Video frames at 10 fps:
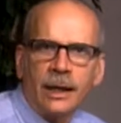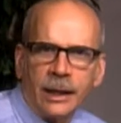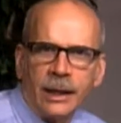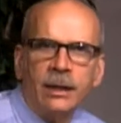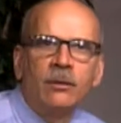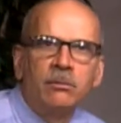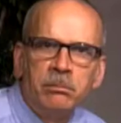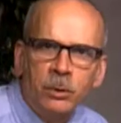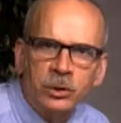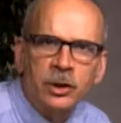en
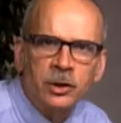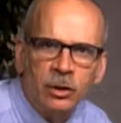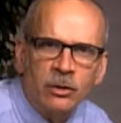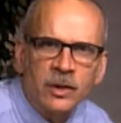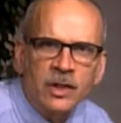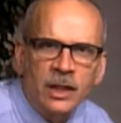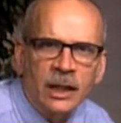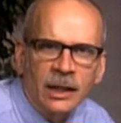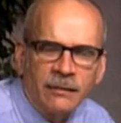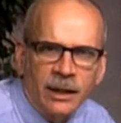muchas cosas
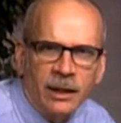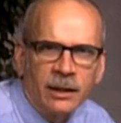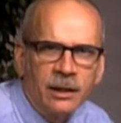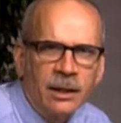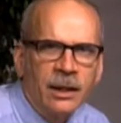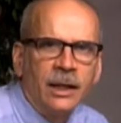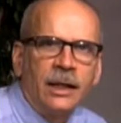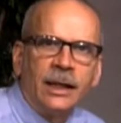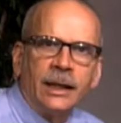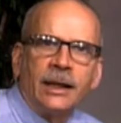en la vida.
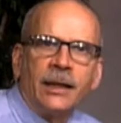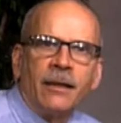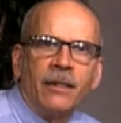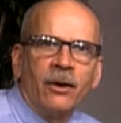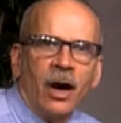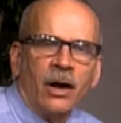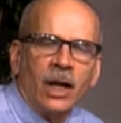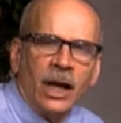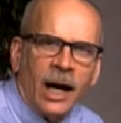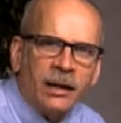There are a
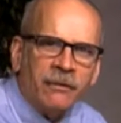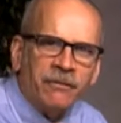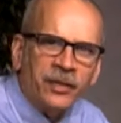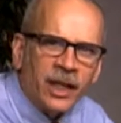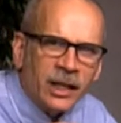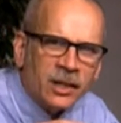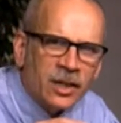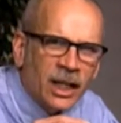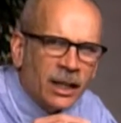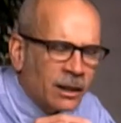lot of
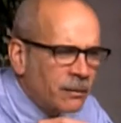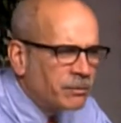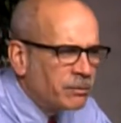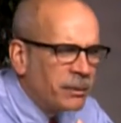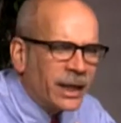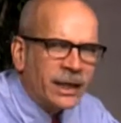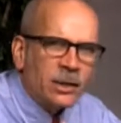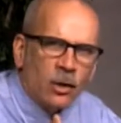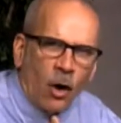things that make us